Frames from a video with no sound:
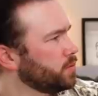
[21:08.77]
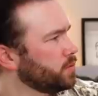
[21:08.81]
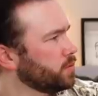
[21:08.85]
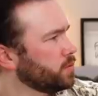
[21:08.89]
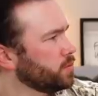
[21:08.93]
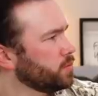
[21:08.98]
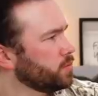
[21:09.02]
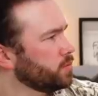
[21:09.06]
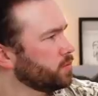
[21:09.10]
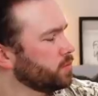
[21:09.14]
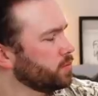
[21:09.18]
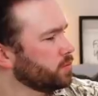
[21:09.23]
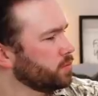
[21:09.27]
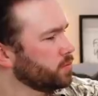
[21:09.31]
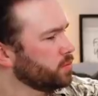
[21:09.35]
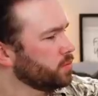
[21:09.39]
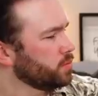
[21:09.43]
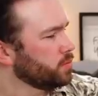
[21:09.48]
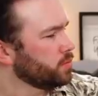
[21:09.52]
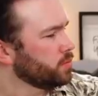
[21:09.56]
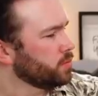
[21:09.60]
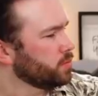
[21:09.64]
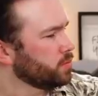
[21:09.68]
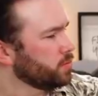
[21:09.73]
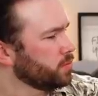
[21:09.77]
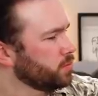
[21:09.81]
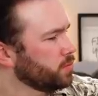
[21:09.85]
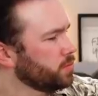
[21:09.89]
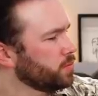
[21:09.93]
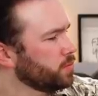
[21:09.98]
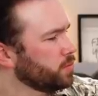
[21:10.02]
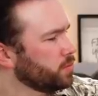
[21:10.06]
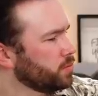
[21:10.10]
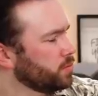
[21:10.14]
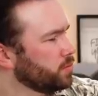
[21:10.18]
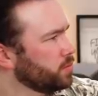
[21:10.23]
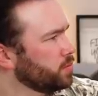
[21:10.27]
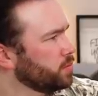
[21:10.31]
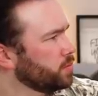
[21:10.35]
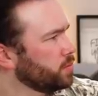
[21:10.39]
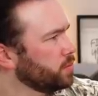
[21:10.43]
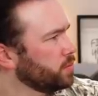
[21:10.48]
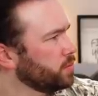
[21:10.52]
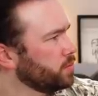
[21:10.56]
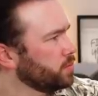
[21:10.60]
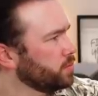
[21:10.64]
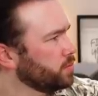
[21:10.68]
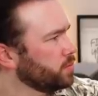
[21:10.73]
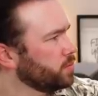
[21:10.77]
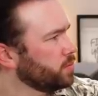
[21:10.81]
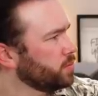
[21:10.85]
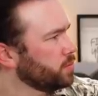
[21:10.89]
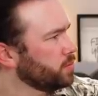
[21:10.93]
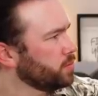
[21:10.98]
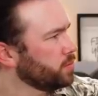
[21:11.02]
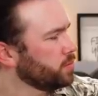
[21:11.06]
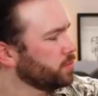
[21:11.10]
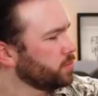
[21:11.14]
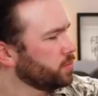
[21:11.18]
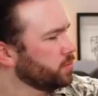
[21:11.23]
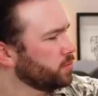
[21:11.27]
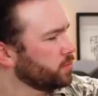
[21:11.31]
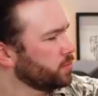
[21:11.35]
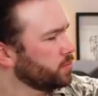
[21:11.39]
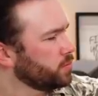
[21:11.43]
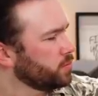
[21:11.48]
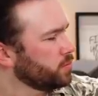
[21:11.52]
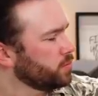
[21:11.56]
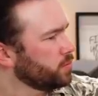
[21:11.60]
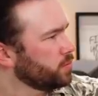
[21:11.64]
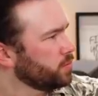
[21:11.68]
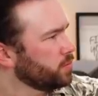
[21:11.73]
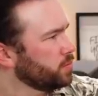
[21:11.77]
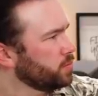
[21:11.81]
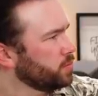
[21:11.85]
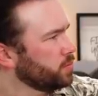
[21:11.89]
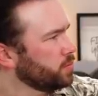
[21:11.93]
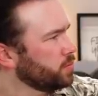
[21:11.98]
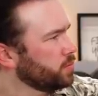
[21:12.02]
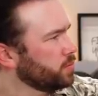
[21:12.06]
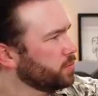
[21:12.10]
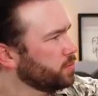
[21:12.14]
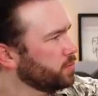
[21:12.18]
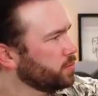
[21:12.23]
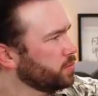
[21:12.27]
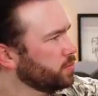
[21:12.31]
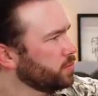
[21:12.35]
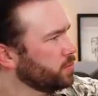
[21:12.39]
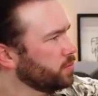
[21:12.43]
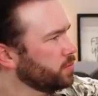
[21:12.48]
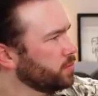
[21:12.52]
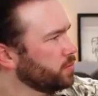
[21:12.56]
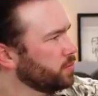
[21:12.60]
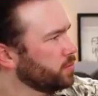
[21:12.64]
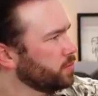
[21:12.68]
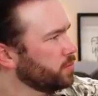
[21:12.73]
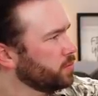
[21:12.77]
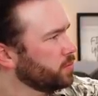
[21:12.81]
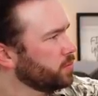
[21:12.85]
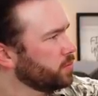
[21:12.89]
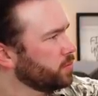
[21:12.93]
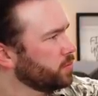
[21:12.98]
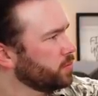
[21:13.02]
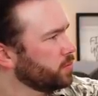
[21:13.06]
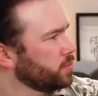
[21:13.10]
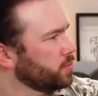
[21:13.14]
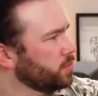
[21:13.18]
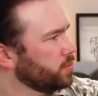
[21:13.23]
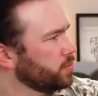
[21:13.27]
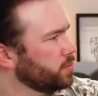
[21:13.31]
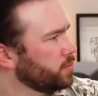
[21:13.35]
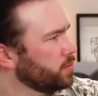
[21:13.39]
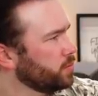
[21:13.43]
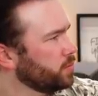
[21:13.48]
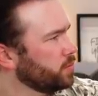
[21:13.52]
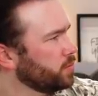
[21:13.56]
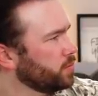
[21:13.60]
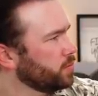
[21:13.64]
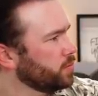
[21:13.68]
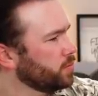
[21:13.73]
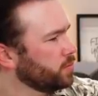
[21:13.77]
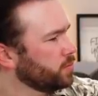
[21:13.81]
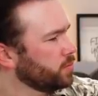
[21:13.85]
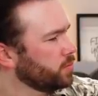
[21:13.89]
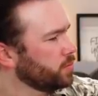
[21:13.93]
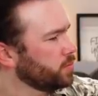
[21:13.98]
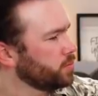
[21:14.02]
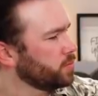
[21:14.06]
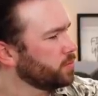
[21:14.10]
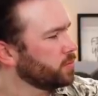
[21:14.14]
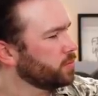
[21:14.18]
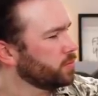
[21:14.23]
No words are spoken by the person on screen.